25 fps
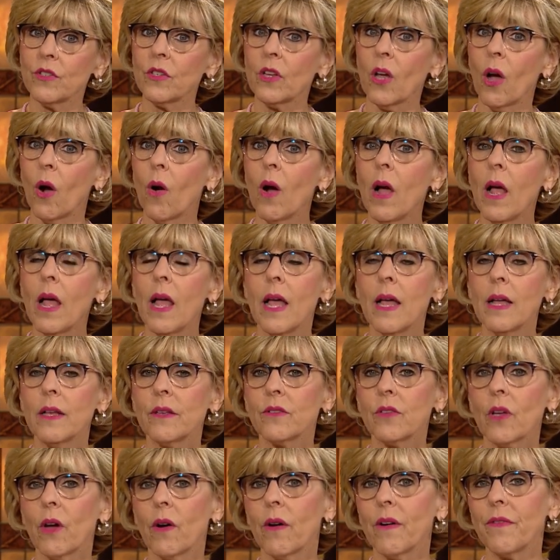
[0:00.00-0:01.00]
So,
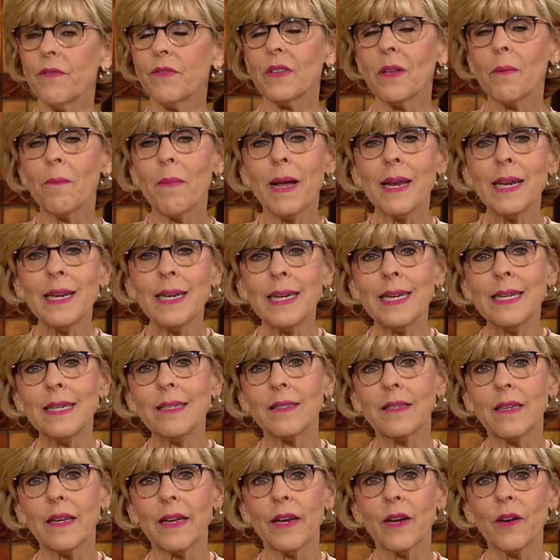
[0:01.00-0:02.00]
so if somebody
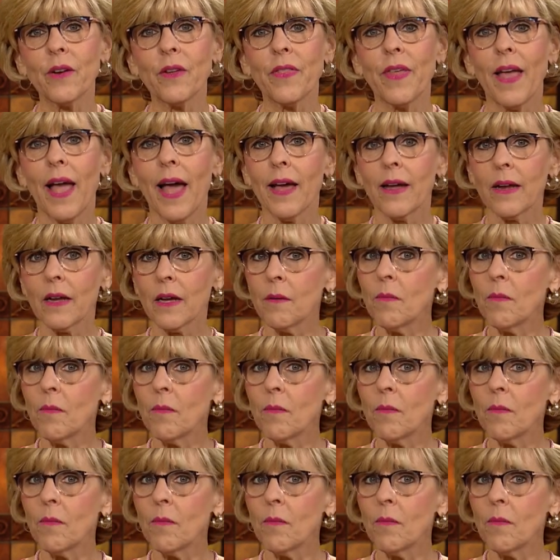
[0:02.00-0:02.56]
needs to hear that,